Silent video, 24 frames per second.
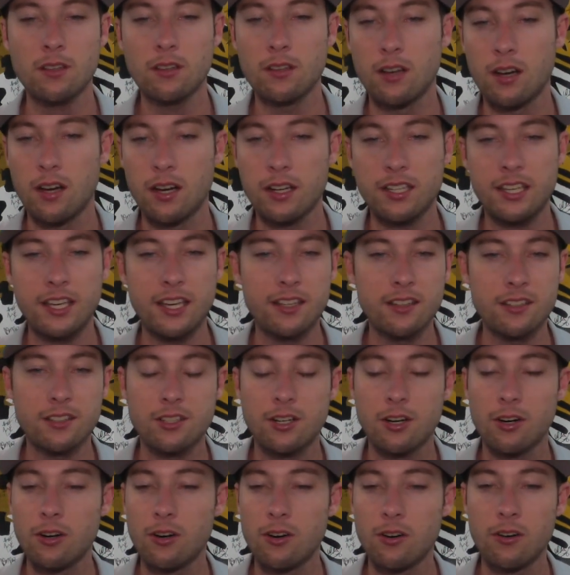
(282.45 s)
Keelan
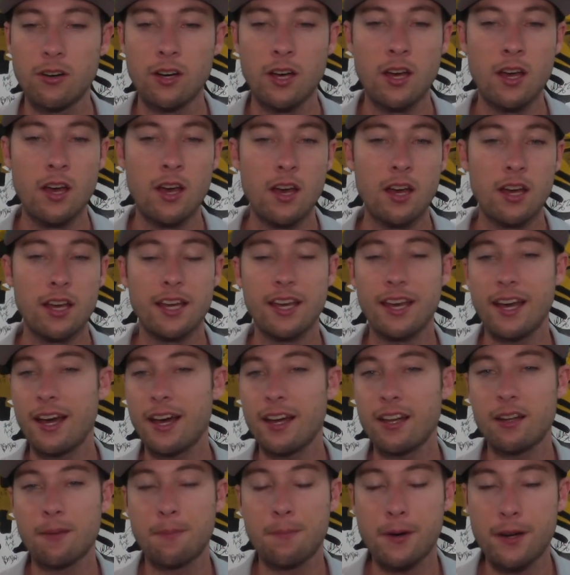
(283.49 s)
Cole, he
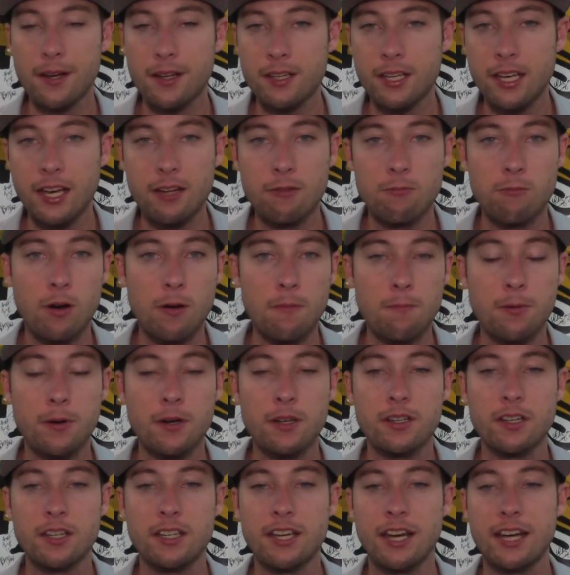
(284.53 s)
had one
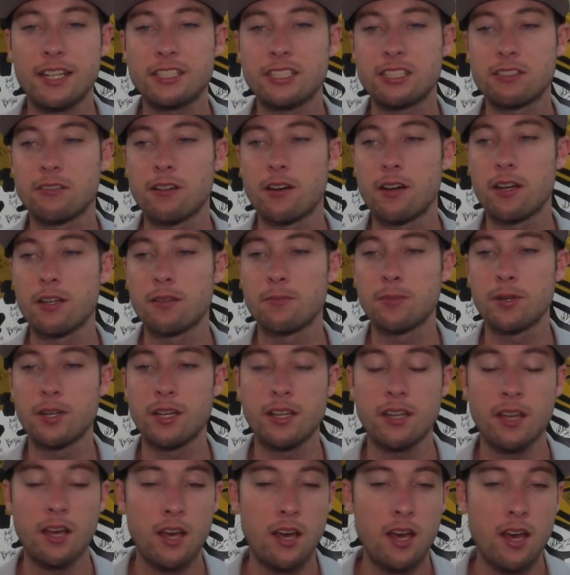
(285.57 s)
pretty good catch and run,
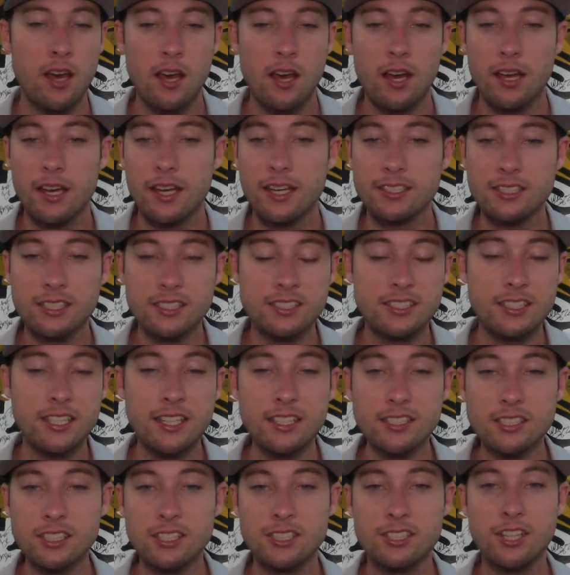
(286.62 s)
but he just
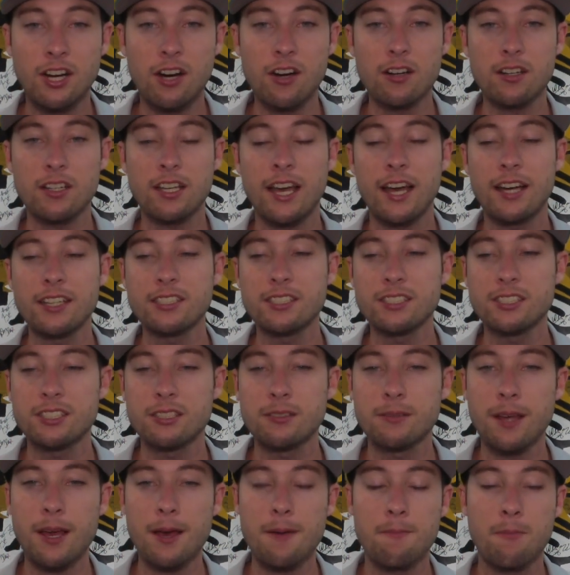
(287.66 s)
needs to start catching
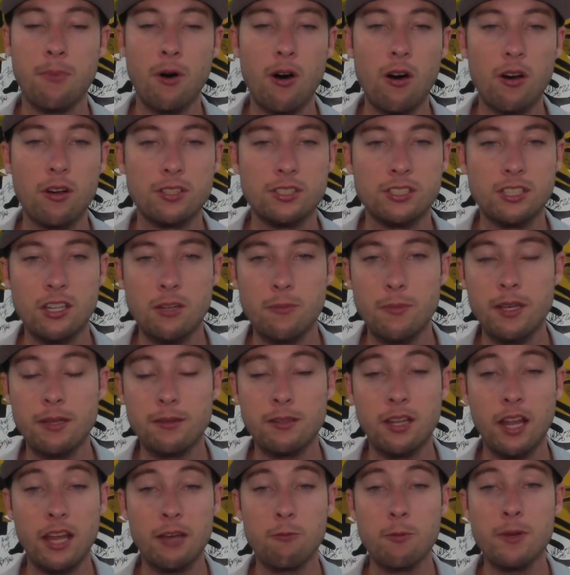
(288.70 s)
some damn balls, you know what I mean?
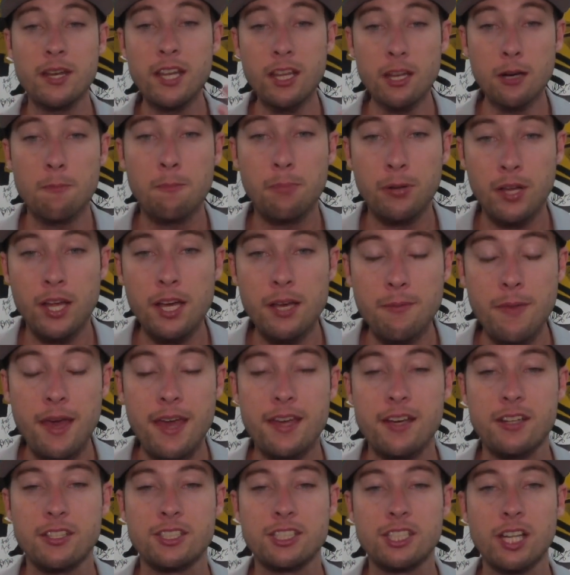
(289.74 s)
Like, we need a
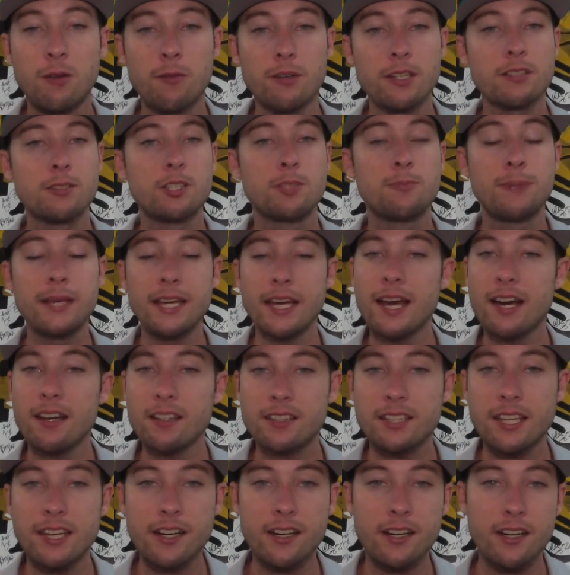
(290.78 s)
playmaker. Someone be
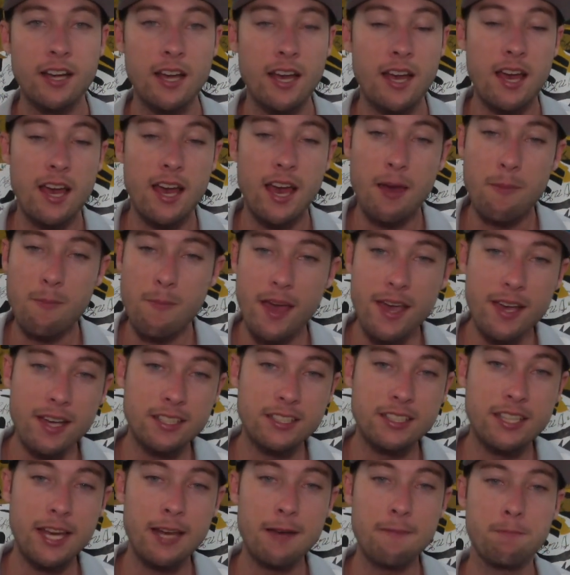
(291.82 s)
out there and make a
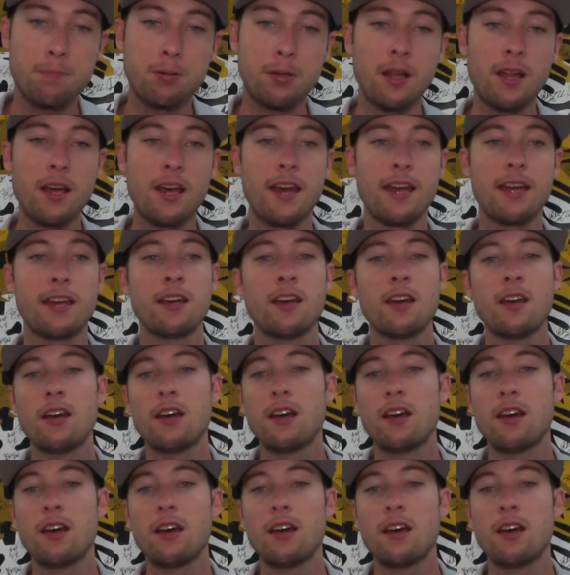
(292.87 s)
damn play.